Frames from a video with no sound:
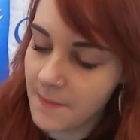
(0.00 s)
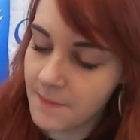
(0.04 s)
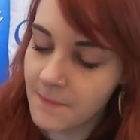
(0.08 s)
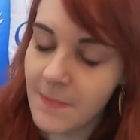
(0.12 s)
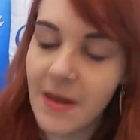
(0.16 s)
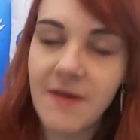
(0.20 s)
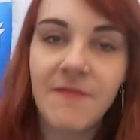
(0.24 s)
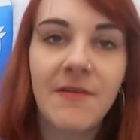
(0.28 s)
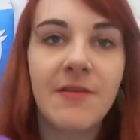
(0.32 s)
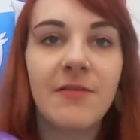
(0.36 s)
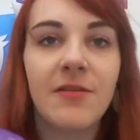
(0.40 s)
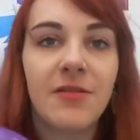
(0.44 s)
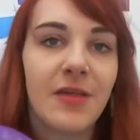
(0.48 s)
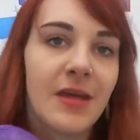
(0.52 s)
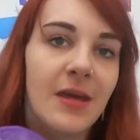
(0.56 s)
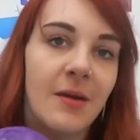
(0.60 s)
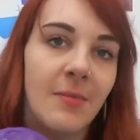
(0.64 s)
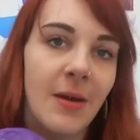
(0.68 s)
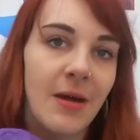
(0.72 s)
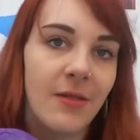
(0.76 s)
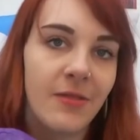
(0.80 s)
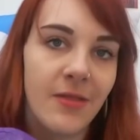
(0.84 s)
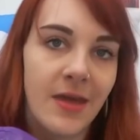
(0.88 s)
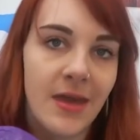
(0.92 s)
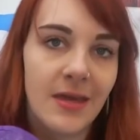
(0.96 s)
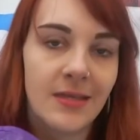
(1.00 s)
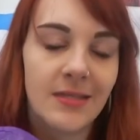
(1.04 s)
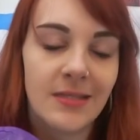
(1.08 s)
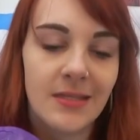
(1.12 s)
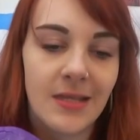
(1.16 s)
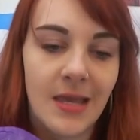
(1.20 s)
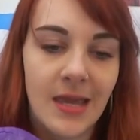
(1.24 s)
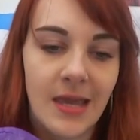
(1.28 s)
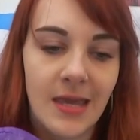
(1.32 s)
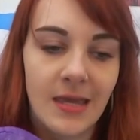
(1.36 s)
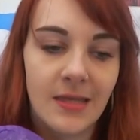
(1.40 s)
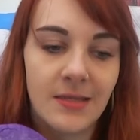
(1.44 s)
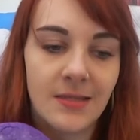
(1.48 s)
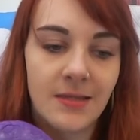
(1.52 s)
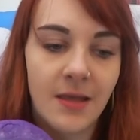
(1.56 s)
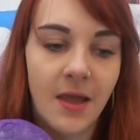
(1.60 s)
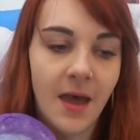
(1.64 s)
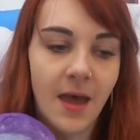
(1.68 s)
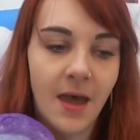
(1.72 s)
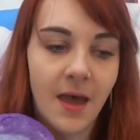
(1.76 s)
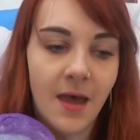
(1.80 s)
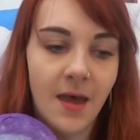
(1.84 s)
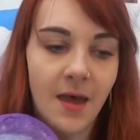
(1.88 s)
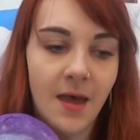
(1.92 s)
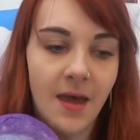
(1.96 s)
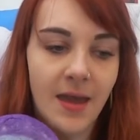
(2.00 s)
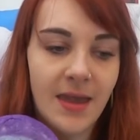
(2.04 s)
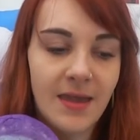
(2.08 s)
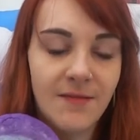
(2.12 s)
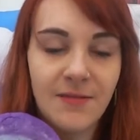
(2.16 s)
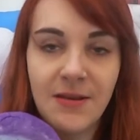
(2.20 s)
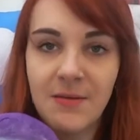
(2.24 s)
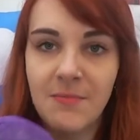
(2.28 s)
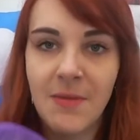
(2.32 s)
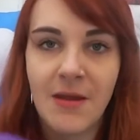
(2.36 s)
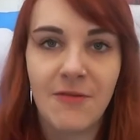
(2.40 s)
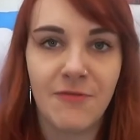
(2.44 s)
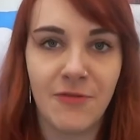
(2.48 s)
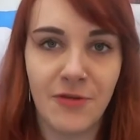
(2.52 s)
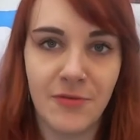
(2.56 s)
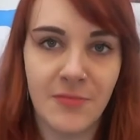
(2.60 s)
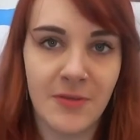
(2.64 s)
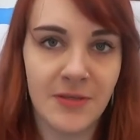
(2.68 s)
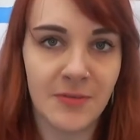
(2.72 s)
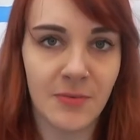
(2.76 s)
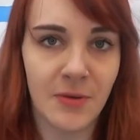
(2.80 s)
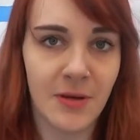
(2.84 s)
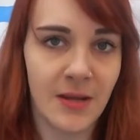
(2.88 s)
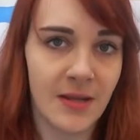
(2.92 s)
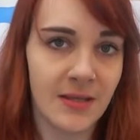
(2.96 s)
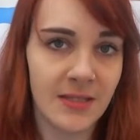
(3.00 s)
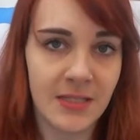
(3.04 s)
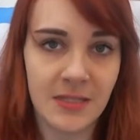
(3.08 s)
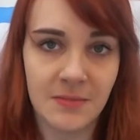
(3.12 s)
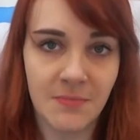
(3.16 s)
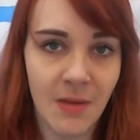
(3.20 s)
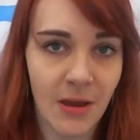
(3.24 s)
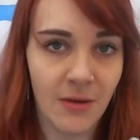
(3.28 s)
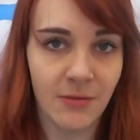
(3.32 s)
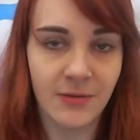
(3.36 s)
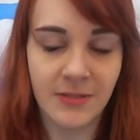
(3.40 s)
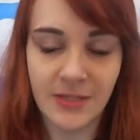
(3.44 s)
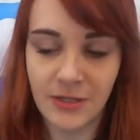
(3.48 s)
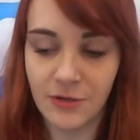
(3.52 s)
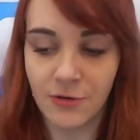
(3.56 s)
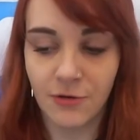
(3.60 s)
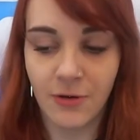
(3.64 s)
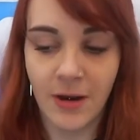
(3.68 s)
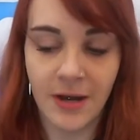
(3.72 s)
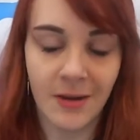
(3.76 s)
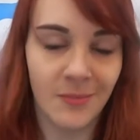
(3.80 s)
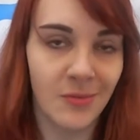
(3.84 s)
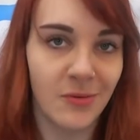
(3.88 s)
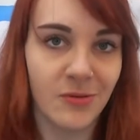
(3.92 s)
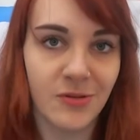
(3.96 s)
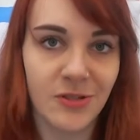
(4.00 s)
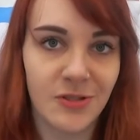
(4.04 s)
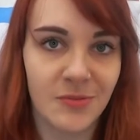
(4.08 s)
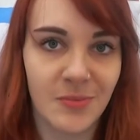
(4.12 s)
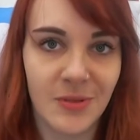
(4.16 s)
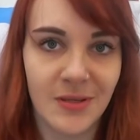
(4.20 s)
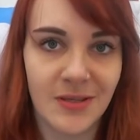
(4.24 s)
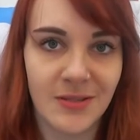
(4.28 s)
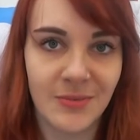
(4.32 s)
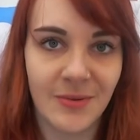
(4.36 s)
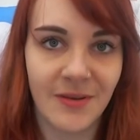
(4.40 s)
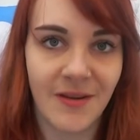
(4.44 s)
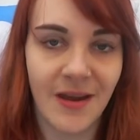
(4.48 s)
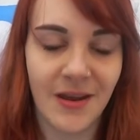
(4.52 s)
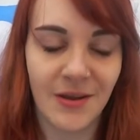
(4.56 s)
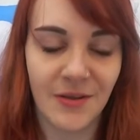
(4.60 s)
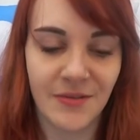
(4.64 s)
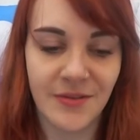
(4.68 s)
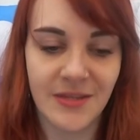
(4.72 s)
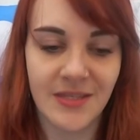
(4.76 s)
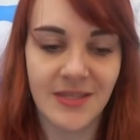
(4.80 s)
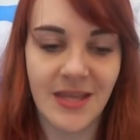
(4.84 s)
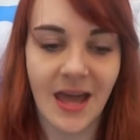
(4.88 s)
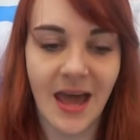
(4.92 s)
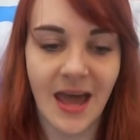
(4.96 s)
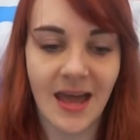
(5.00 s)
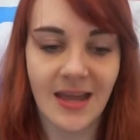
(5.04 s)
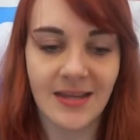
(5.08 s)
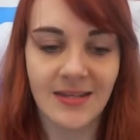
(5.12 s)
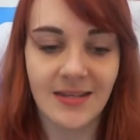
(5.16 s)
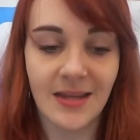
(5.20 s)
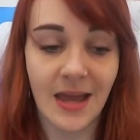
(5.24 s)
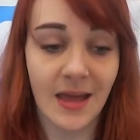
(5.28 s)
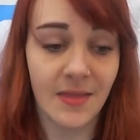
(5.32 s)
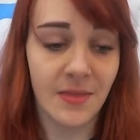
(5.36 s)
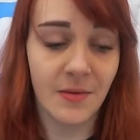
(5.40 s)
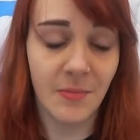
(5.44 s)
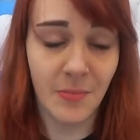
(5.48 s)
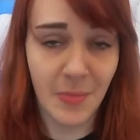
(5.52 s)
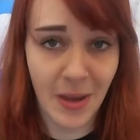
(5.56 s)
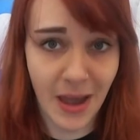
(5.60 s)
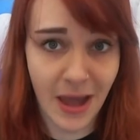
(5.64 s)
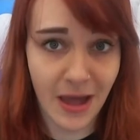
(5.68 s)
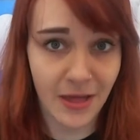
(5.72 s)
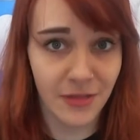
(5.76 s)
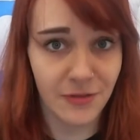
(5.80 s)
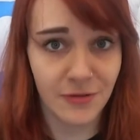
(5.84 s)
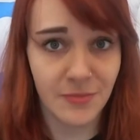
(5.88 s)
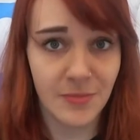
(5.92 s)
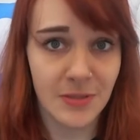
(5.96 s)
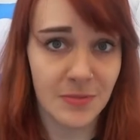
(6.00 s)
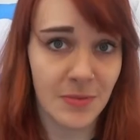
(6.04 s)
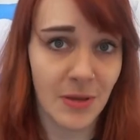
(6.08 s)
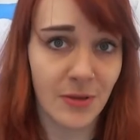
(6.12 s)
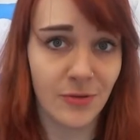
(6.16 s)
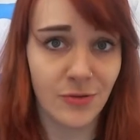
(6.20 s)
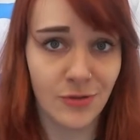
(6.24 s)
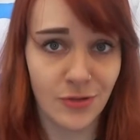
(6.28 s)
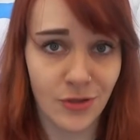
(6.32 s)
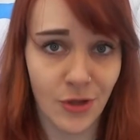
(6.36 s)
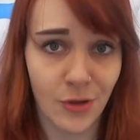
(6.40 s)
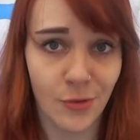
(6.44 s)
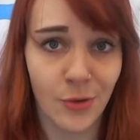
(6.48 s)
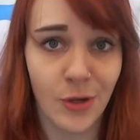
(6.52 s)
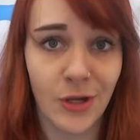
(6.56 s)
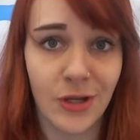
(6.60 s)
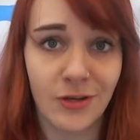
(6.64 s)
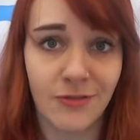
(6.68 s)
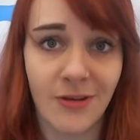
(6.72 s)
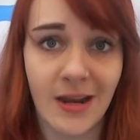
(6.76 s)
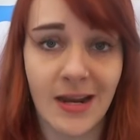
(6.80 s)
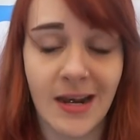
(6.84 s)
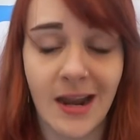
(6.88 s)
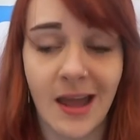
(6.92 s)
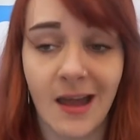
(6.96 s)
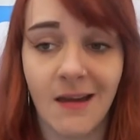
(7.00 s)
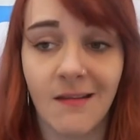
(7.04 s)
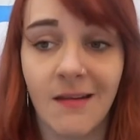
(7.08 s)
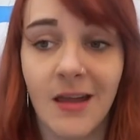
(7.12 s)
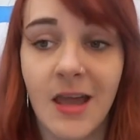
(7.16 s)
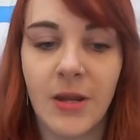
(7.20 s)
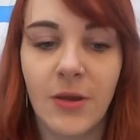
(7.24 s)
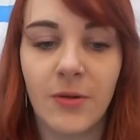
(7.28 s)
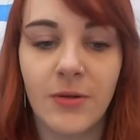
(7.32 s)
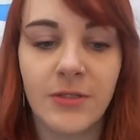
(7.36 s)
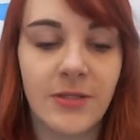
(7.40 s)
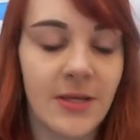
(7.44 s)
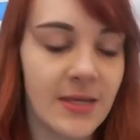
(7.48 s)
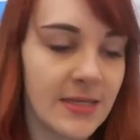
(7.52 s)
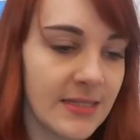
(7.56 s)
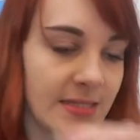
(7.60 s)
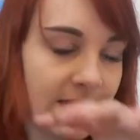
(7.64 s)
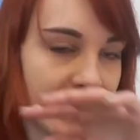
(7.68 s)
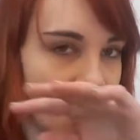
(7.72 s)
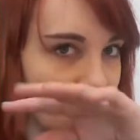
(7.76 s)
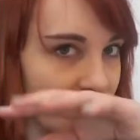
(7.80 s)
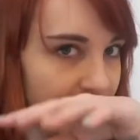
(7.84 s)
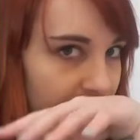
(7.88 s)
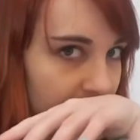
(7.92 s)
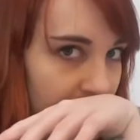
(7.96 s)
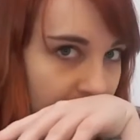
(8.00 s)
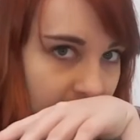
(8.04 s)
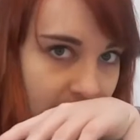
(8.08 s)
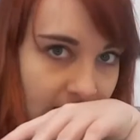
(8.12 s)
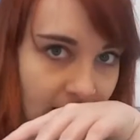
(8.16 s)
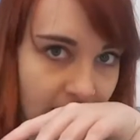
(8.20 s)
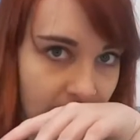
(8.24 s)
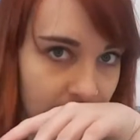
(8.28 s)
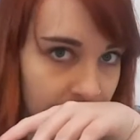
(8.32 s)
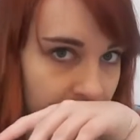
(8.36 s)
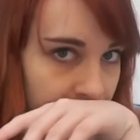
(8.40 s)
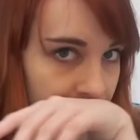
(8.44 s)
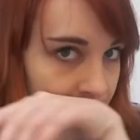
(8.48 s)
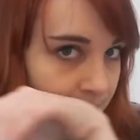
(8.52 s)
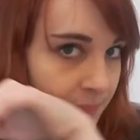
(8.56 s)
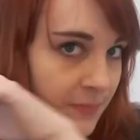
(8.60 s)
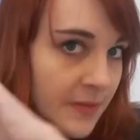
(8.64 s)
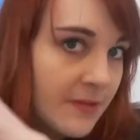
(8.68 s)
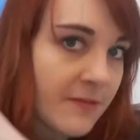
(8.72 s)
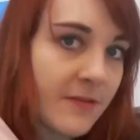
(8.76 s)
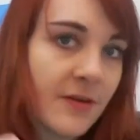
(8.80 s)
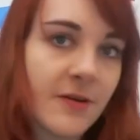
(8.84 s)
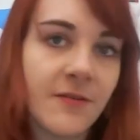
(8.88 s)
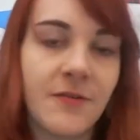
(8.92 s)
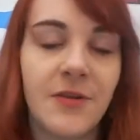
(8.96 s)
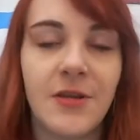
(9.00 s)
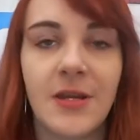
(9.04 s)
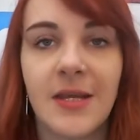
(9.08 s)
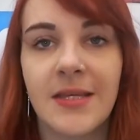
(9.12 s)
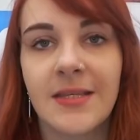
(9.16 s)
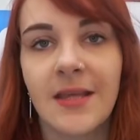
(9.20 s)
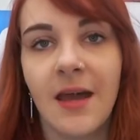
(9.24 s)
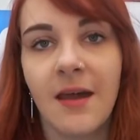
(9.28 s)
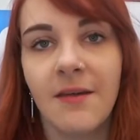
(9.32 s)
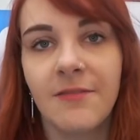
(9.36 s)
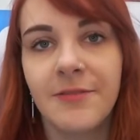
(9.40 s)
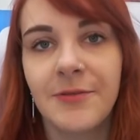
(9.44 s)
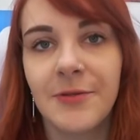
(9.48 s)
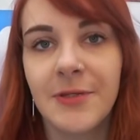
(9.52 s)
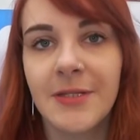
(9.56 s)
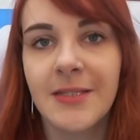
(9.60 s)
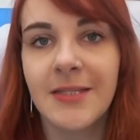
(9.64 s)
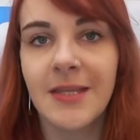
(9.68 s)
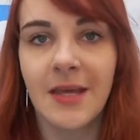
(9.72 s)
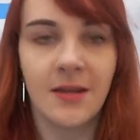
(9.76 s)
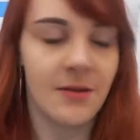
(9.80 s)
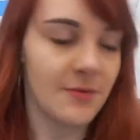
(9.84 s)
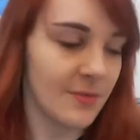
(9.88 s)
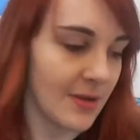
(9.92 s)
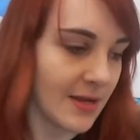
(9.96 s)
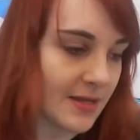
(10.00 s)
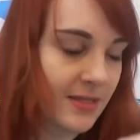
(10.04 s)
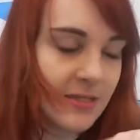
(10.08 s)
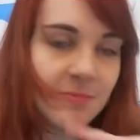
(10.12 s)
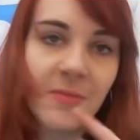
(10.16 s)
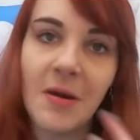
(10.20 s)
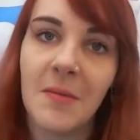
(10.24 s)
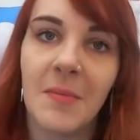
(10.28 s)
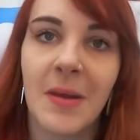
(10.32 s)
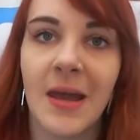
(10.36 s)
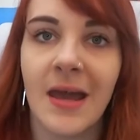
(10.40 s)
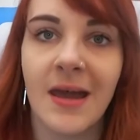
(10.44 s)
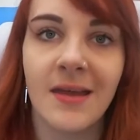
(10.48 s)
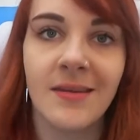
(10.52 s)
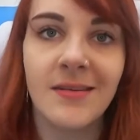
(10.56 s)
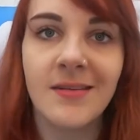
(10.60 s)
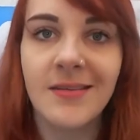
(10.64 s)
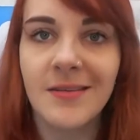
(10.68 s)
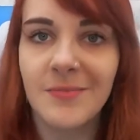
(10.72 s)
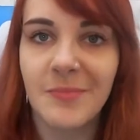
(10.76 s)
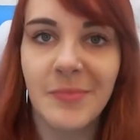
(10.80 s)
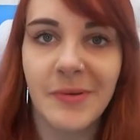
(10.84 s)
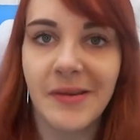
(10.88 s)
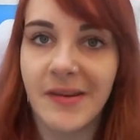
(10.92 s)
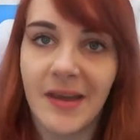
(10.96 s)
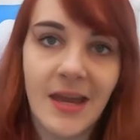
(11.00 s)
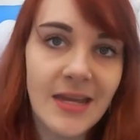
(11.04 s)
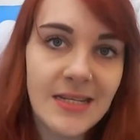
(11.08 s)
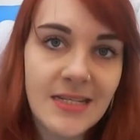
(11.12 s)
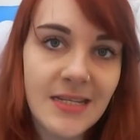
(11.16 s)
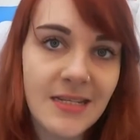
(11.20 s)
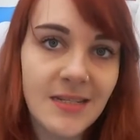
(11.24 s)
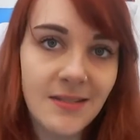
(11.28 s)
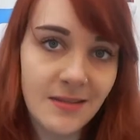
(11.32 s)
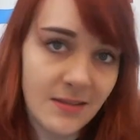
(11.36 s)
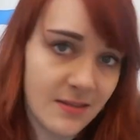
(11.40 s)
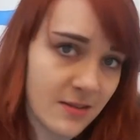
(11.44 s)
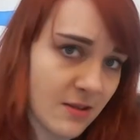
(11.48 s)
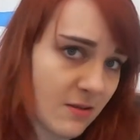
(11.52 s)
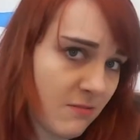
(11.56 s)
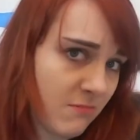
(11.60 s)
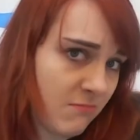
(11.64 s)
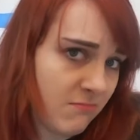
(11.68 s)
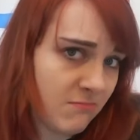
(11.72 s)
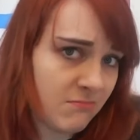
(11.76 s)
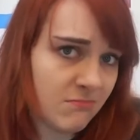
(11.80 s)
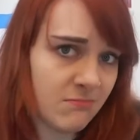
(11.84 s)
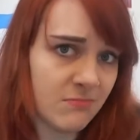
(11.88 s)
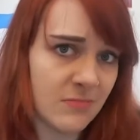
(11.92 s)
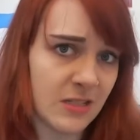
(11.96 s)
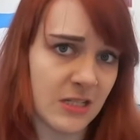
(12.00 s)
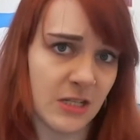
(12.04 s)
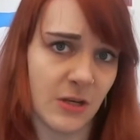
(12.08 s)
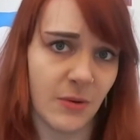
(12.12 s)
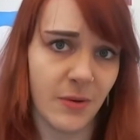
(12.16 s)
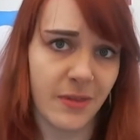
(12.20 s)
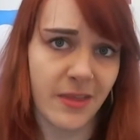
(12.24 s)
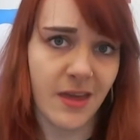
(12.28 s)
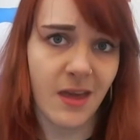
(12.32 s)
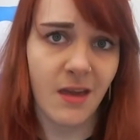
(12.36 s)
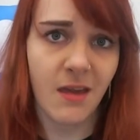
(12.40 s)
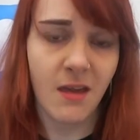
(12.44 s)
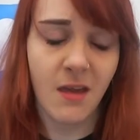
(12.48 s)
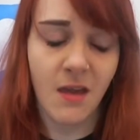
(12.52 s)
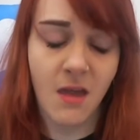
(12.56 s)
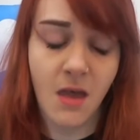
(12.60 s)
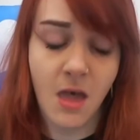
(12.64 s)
My favourite thing about this is, even in my room this morning, it smells incredible just because we've had it on the side, and the bathroom smells so good right now. But it stays on your skin for a few days afterwards. I don't know why I smelled my hand, but I did, so deal with it.